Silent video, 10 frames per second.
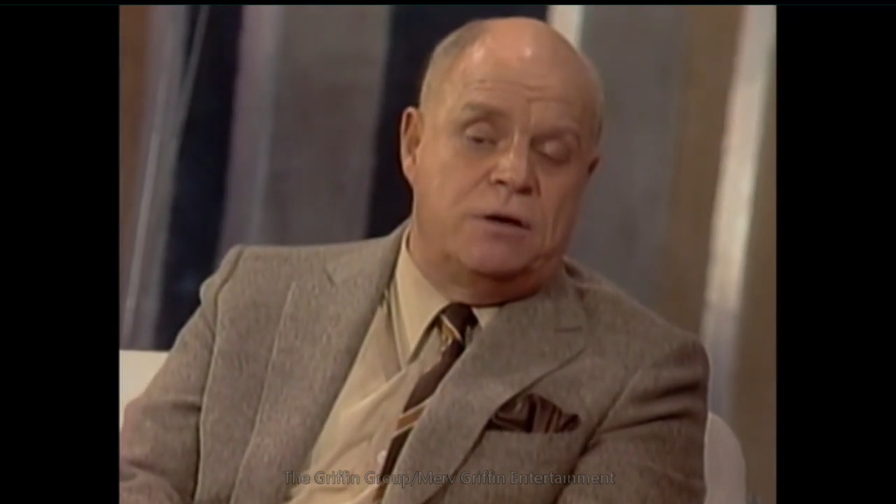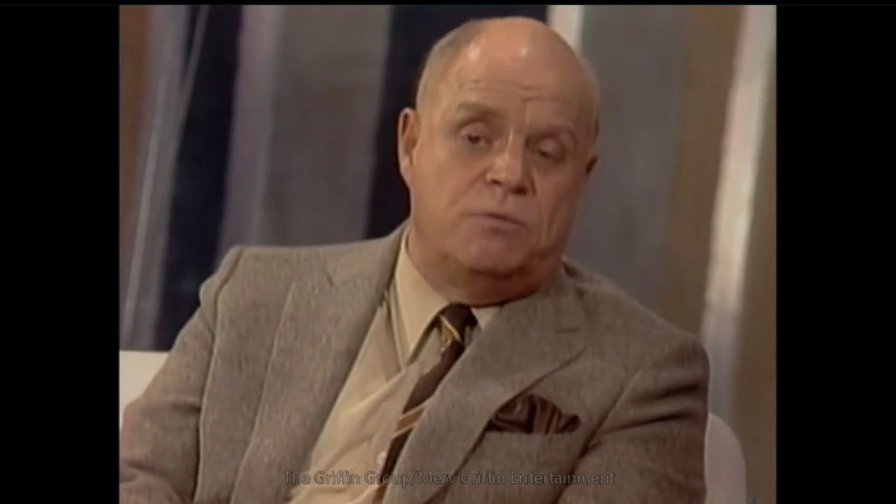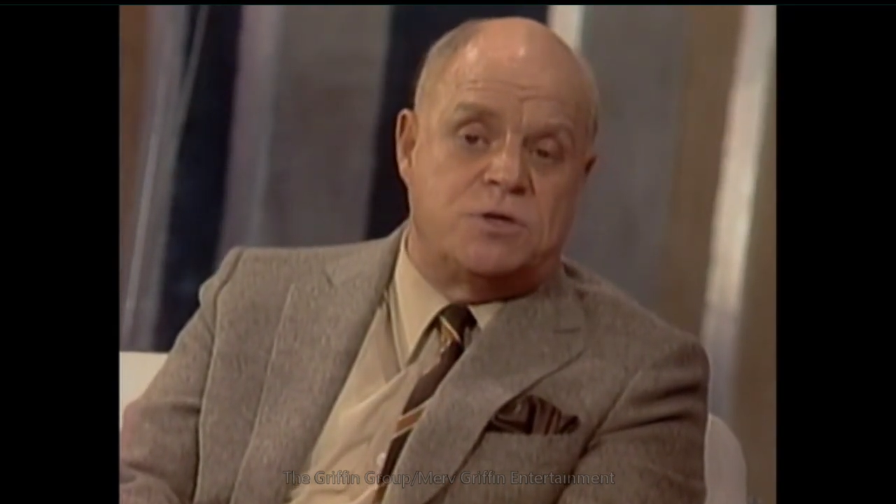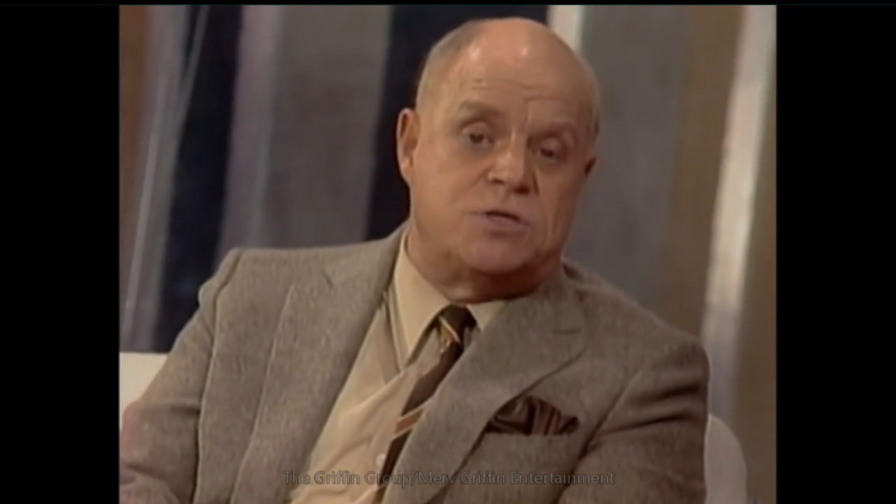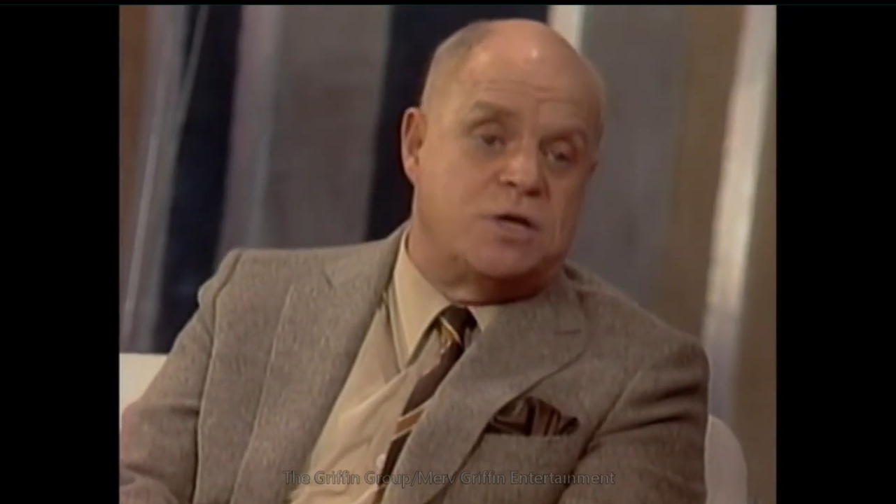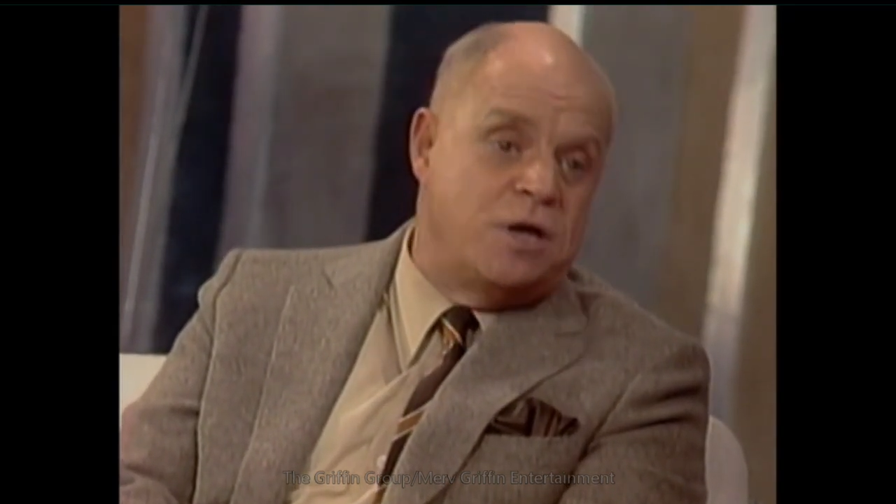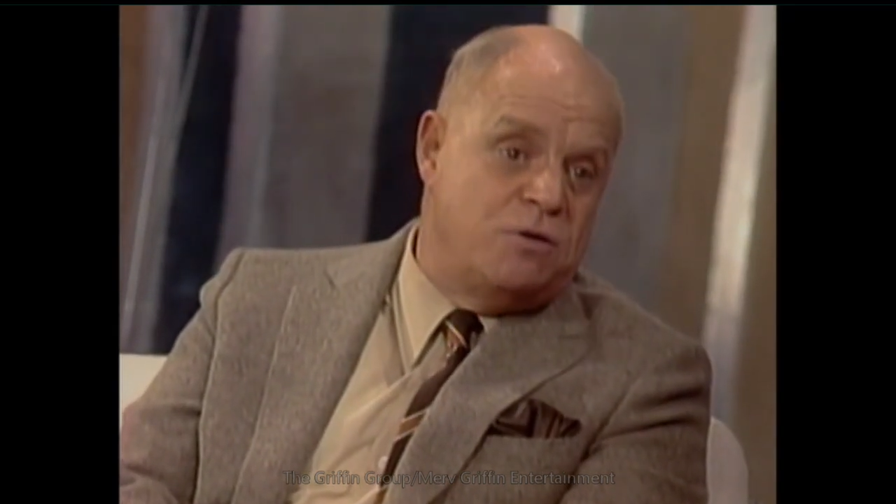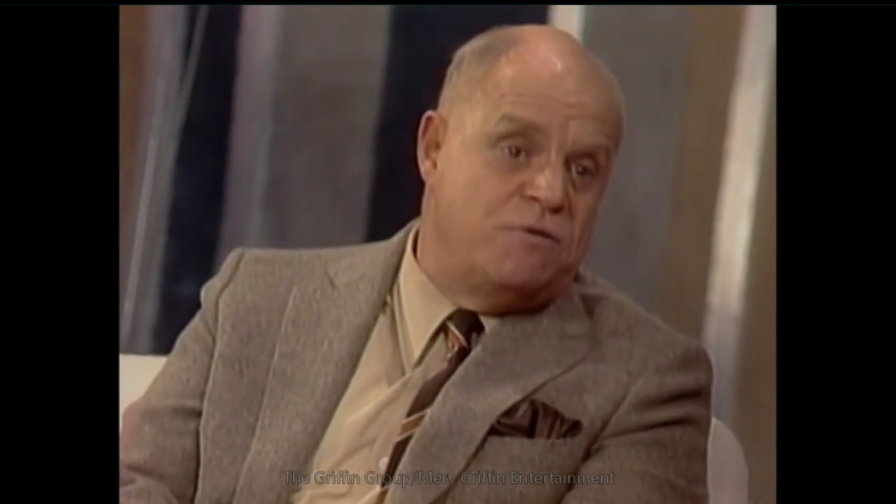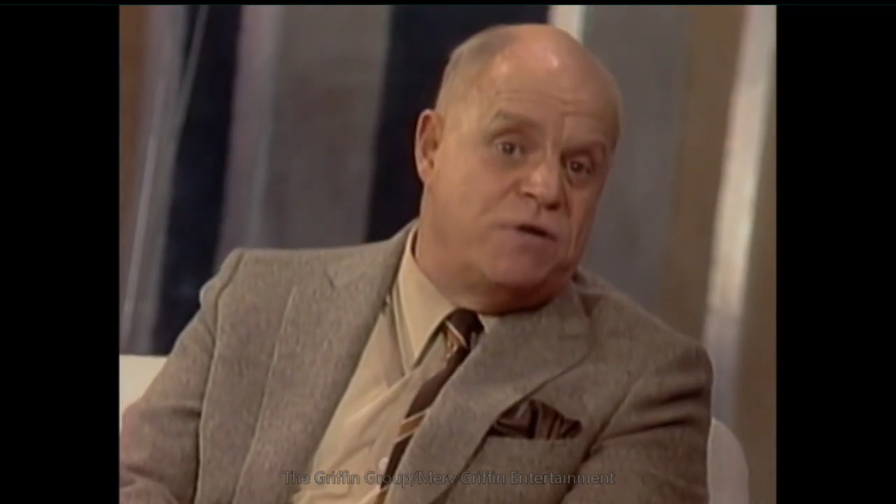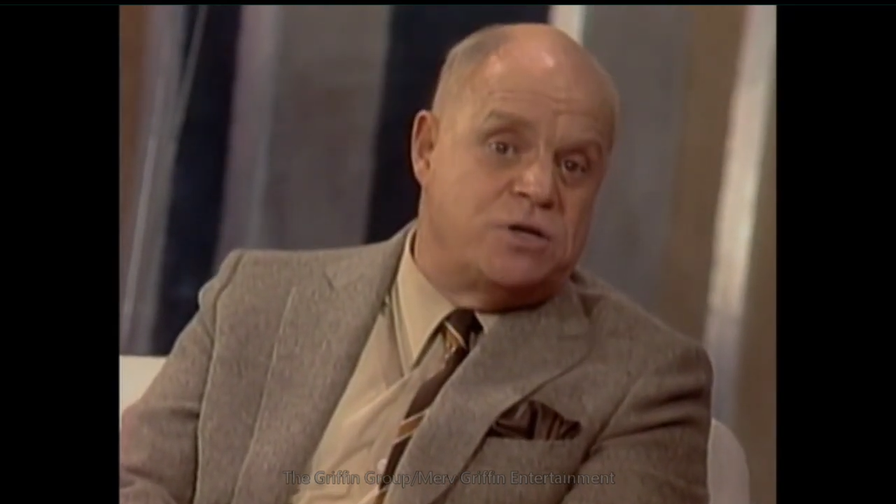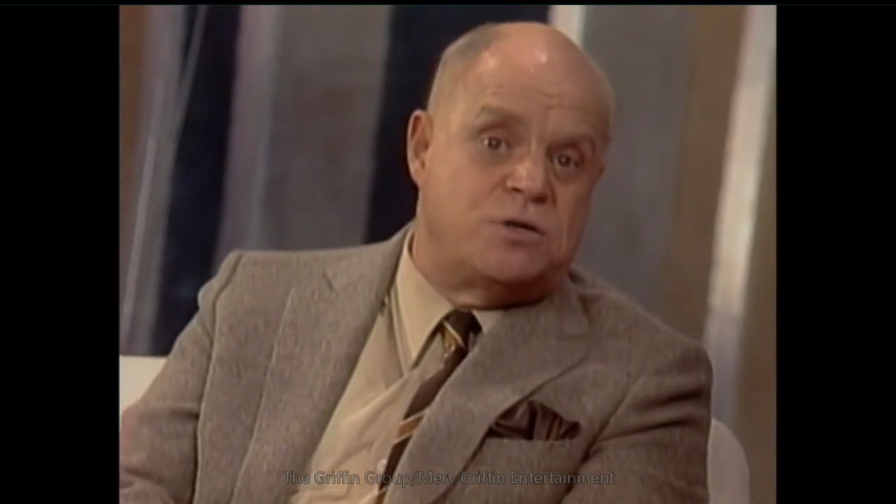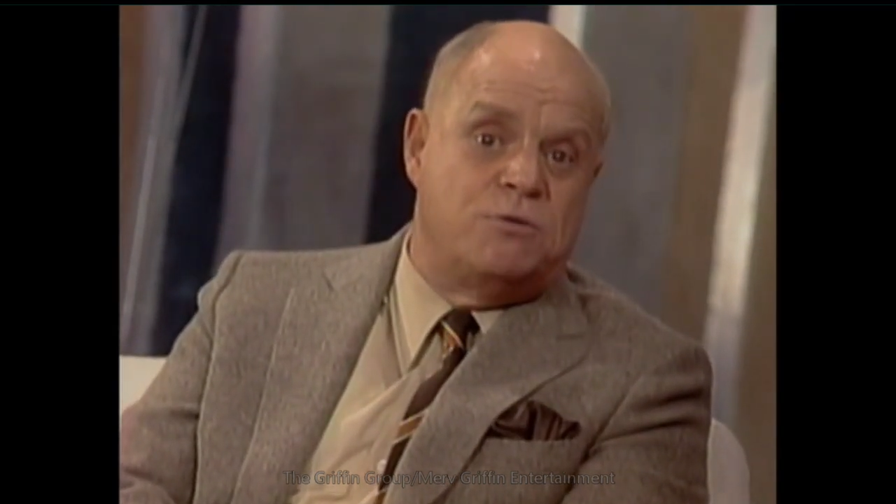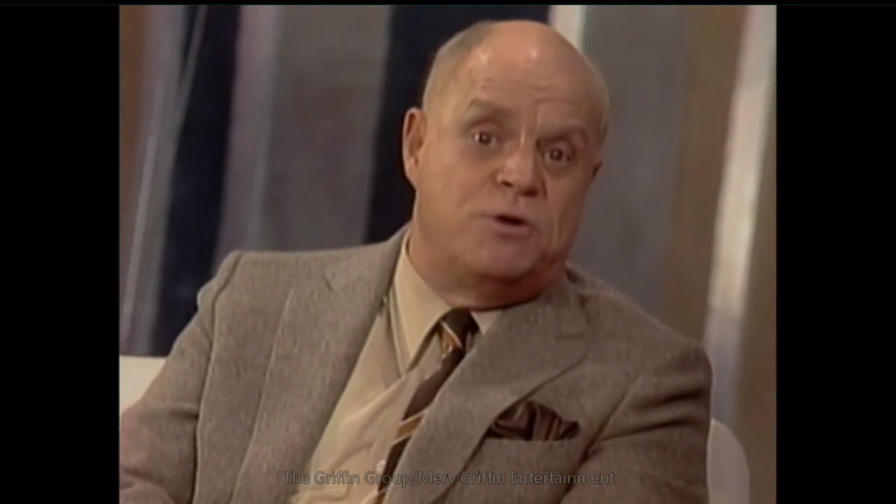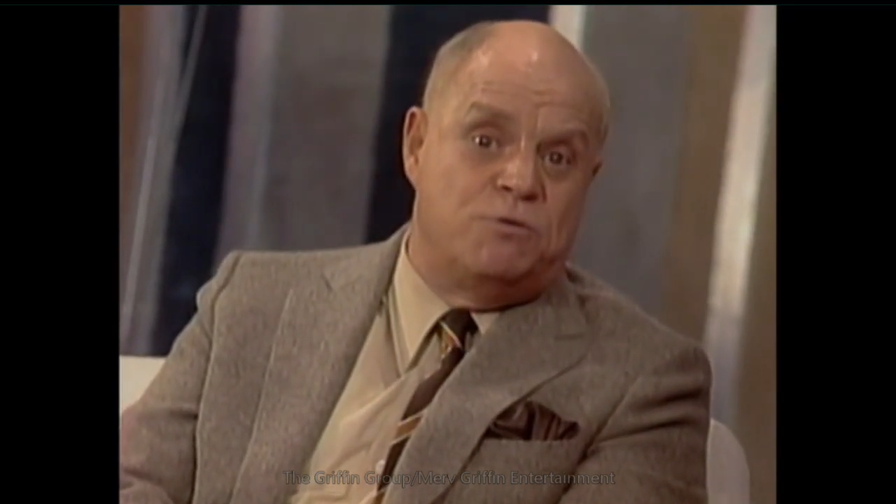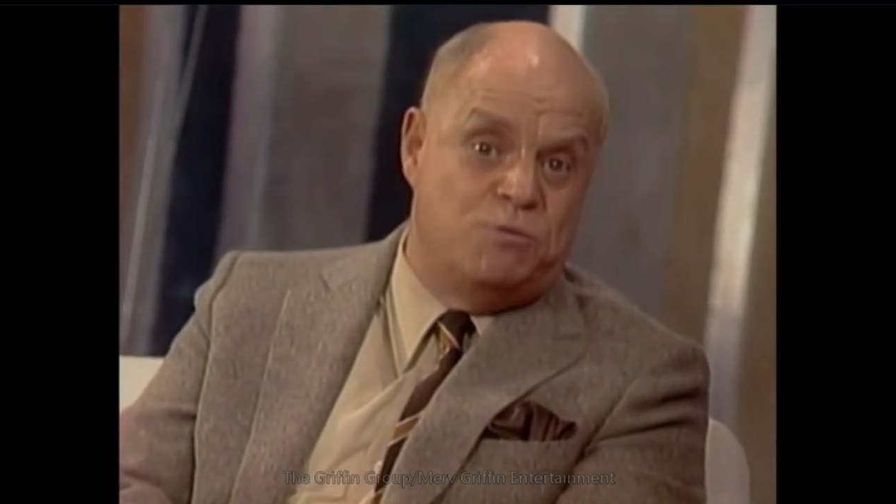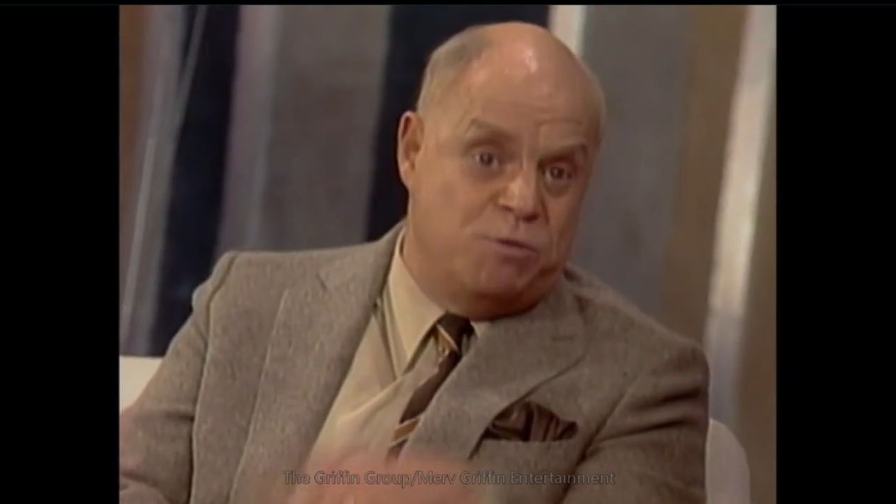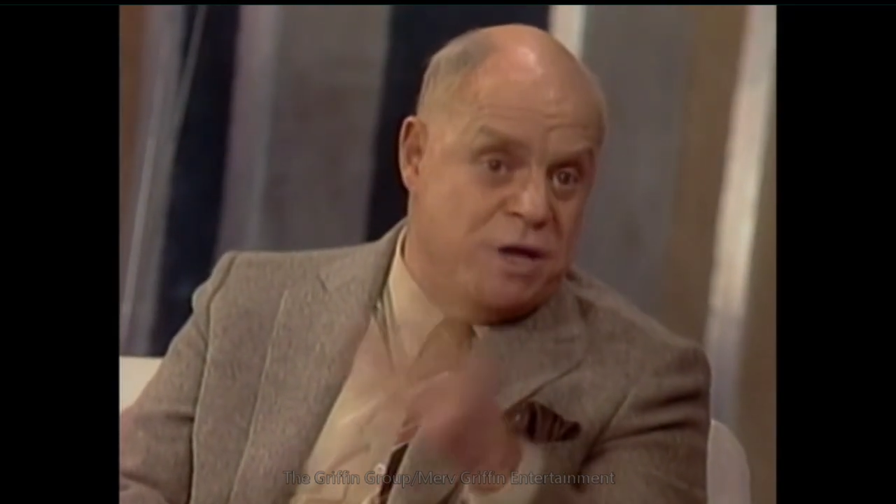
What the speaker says: which is another adventure when